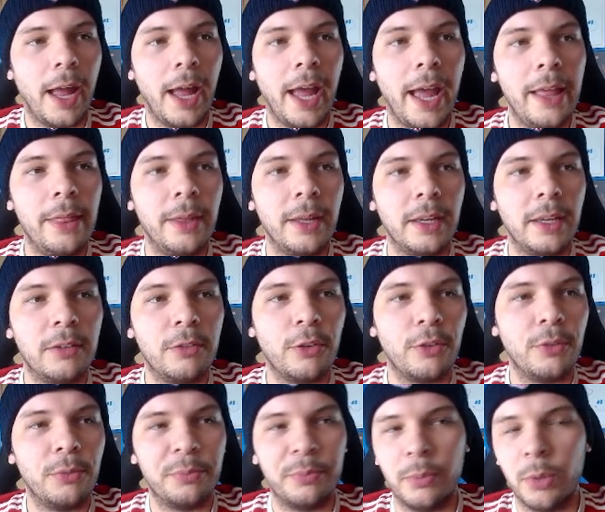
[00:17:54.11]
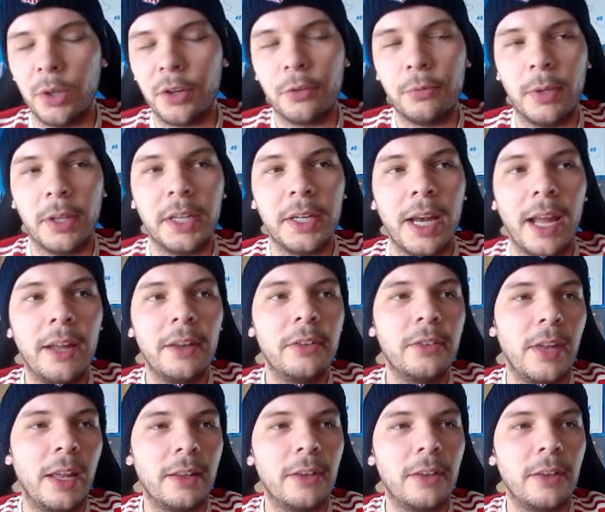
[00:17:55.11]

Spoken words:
I think it just looks really nice.